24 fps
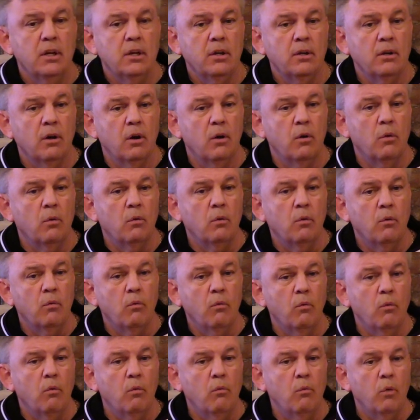You know,
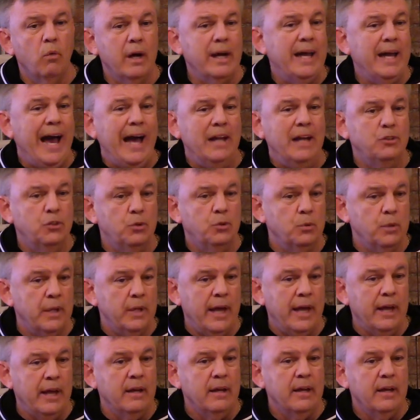what got you
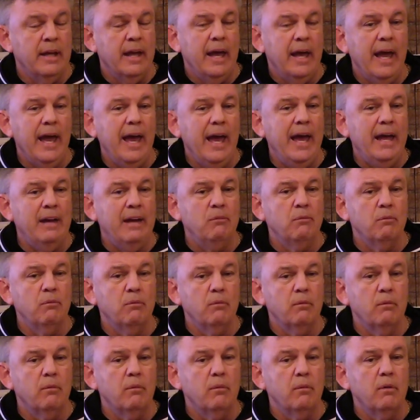there.
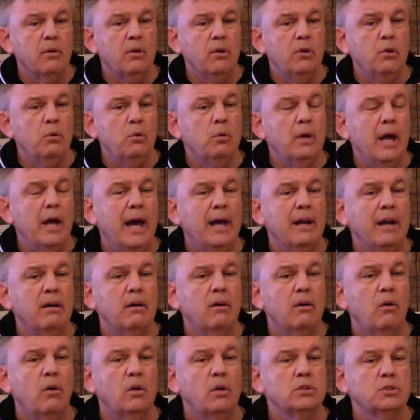And you got
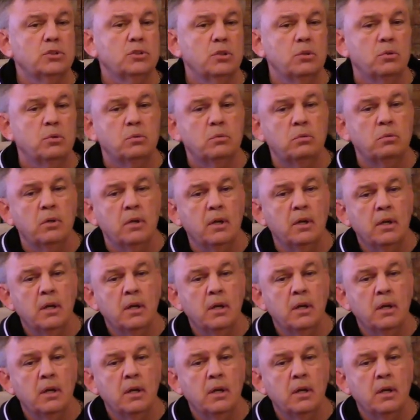to also